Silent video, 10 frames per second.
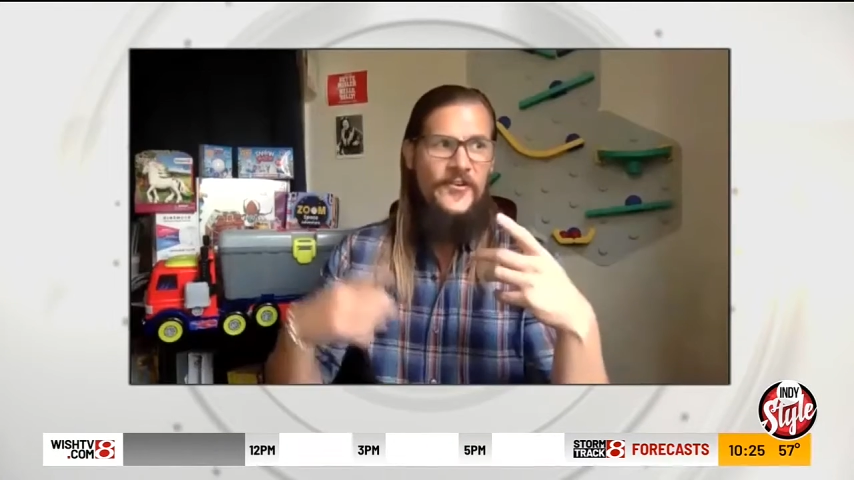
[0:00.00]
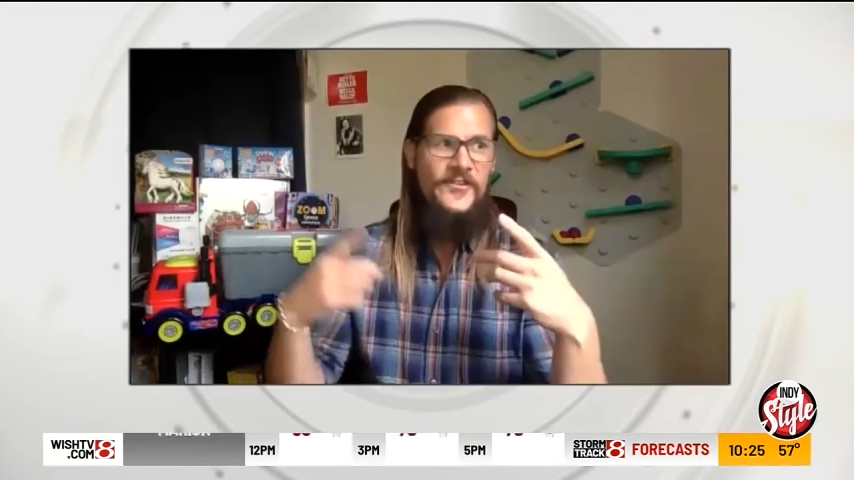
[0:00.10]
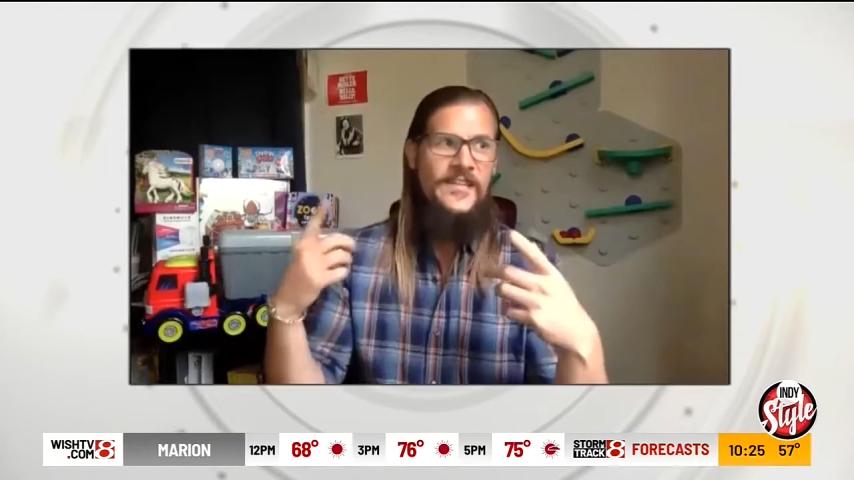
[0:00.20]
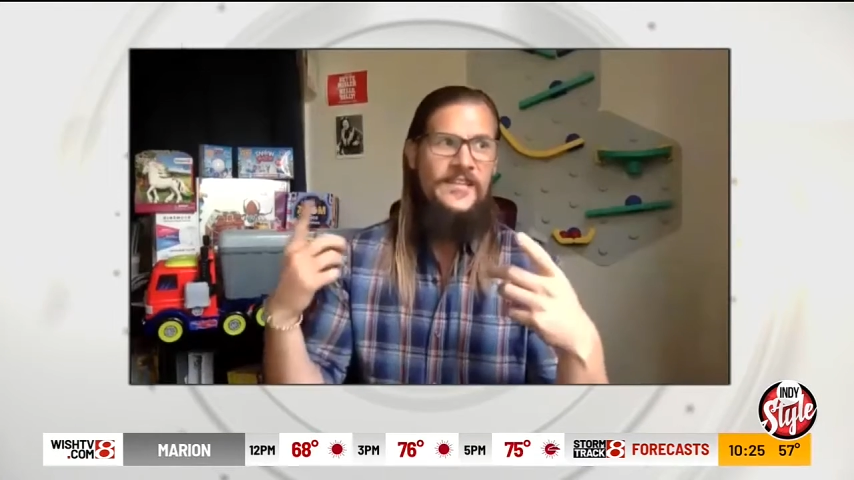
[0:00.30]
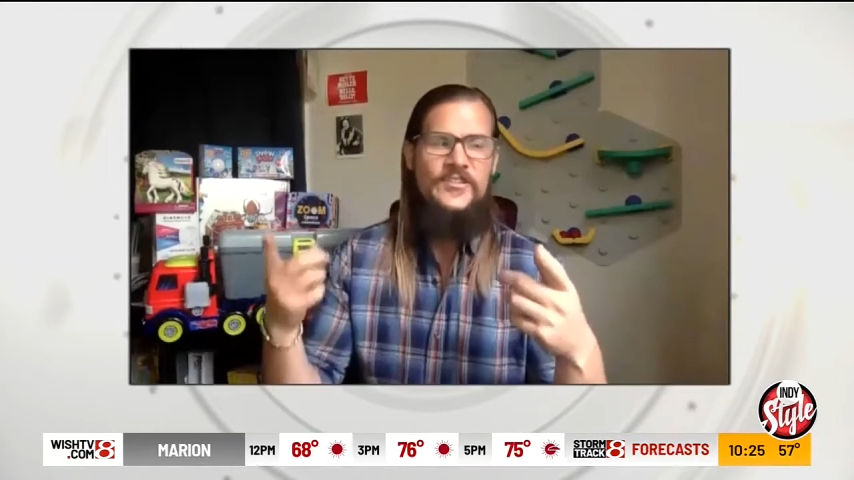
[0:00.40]

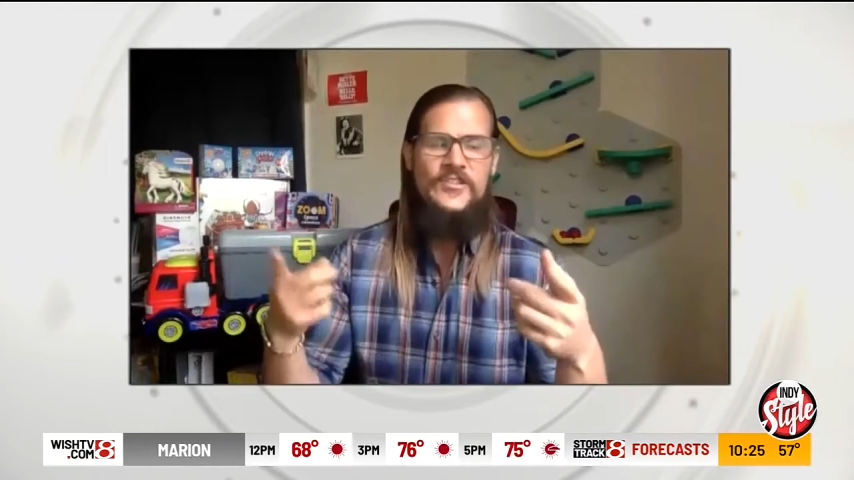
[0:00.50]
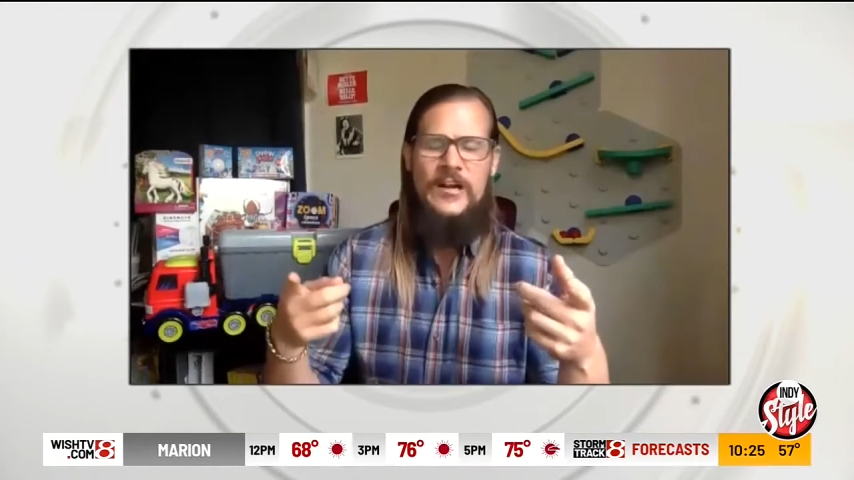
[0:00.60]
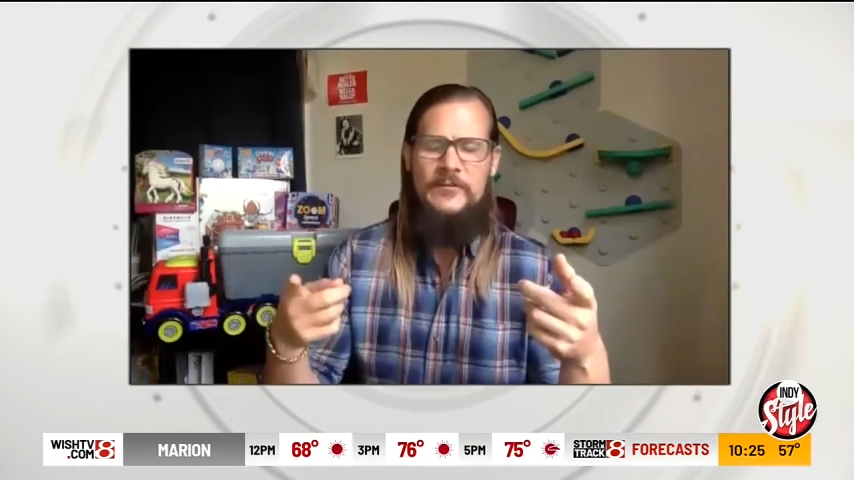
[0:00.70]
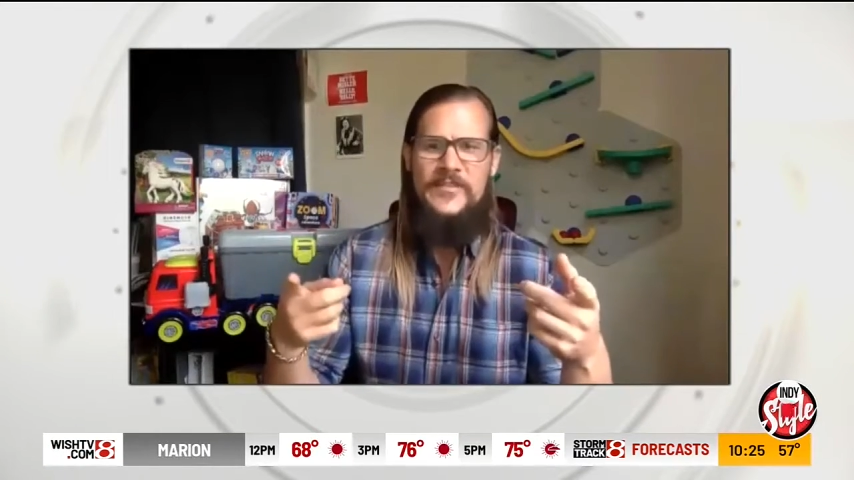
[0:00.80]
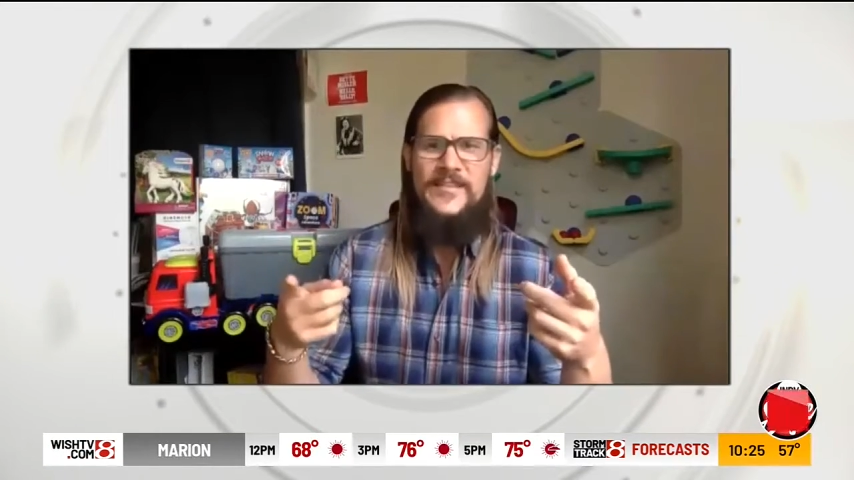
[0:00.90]
first thing to
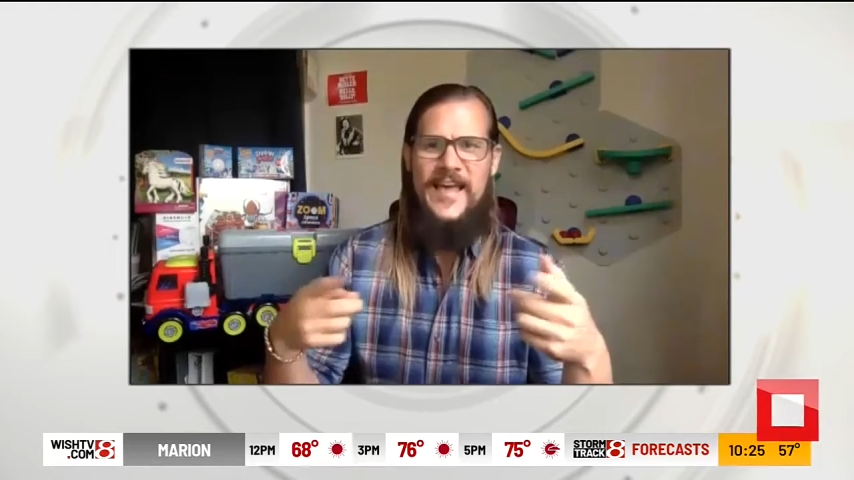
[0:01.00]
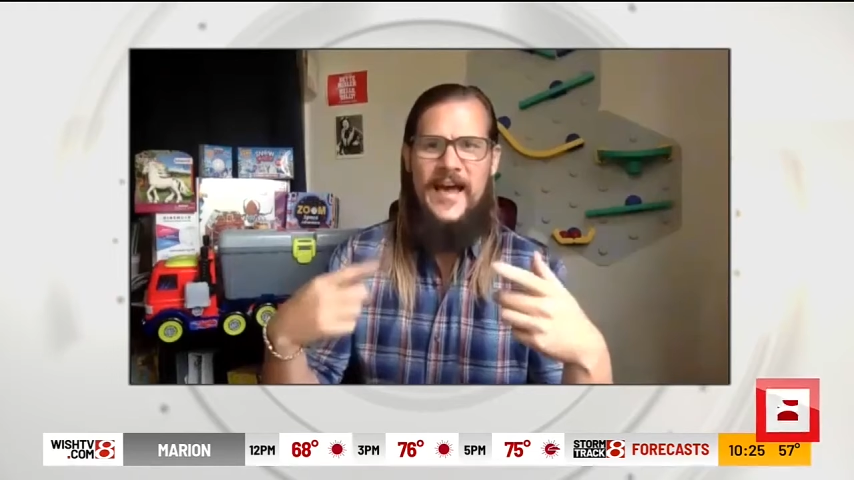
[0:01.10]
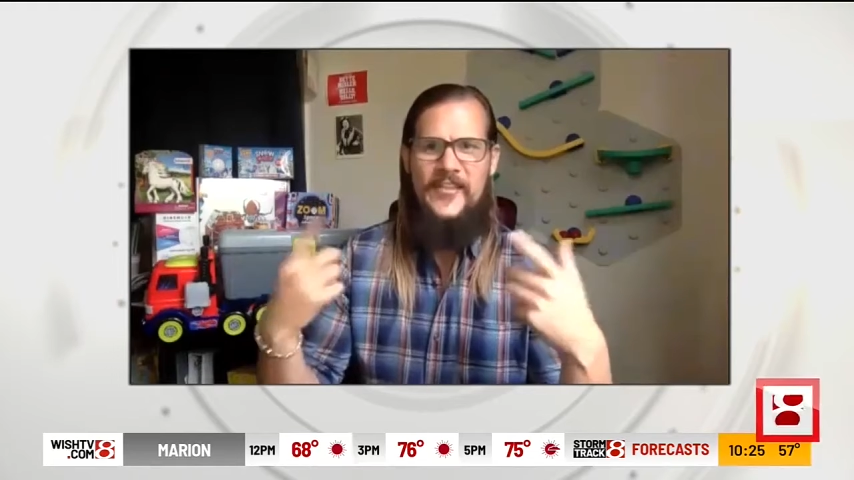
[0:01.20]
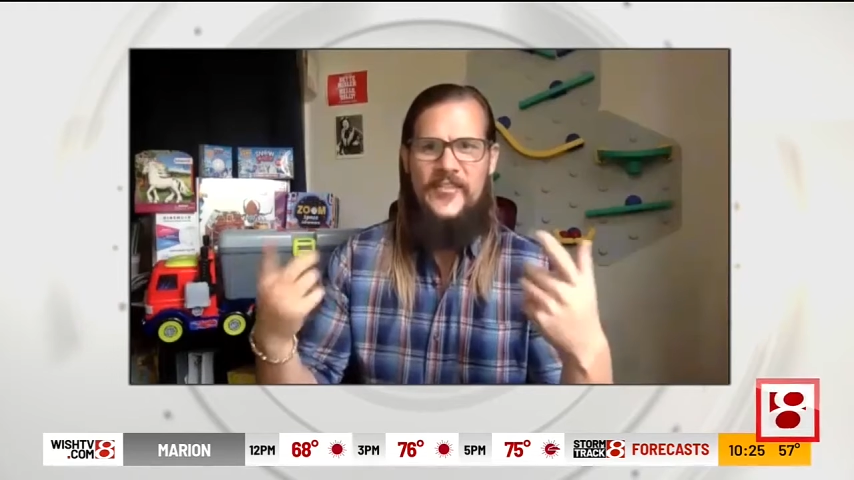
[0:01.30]
start with is how to